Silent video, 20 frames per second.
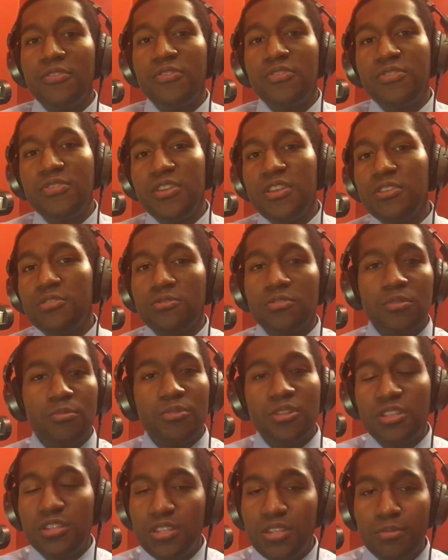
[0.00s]
these are some
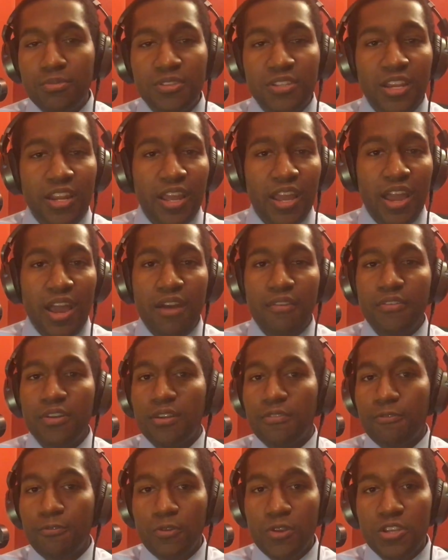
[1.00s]
of the tips that I have on
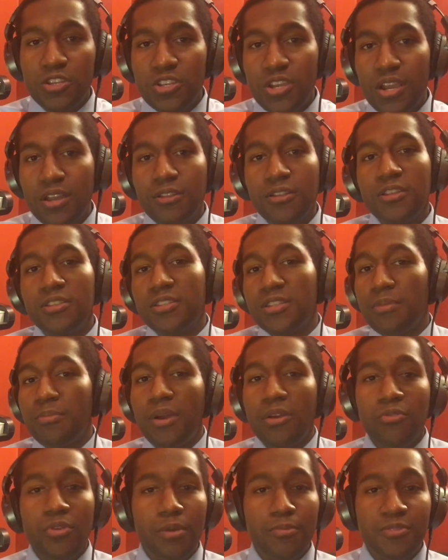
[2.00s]
a free checklist at my
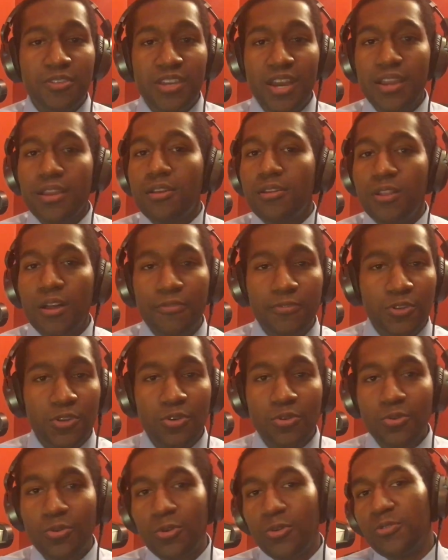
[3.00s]
website,
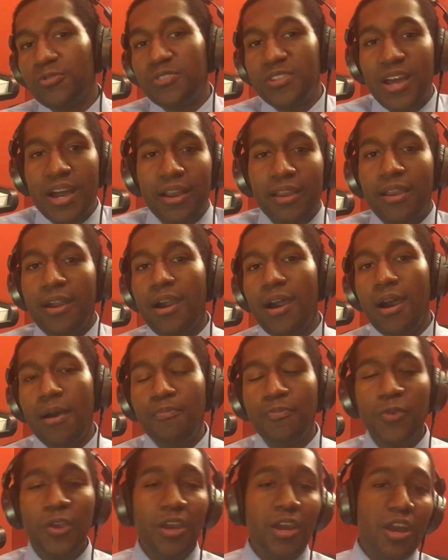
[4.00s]
cleftonegrooves.com.